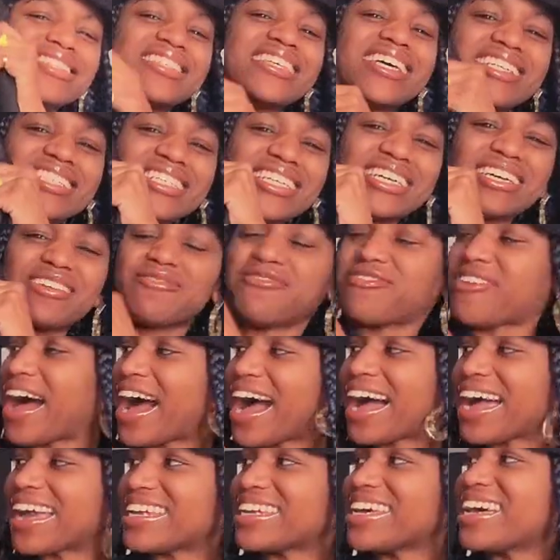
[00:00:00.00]
such a good
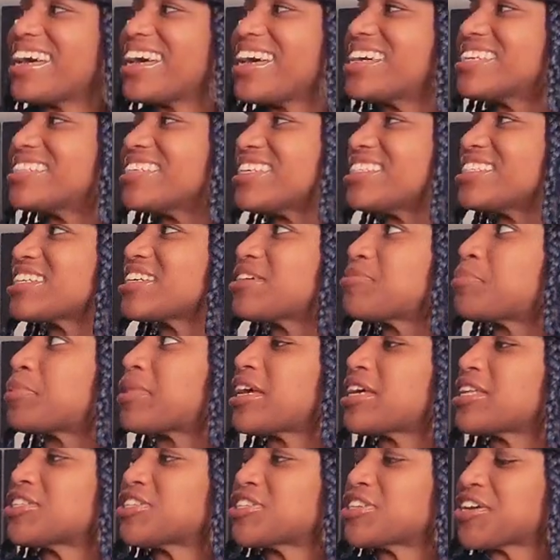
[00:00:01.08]
find, such a good
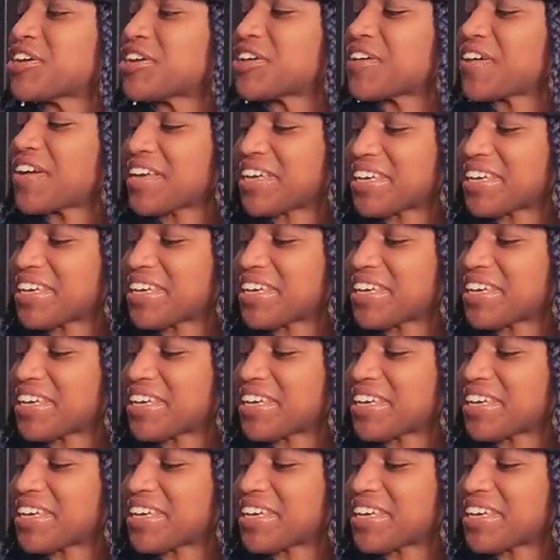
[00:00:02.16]
blazer.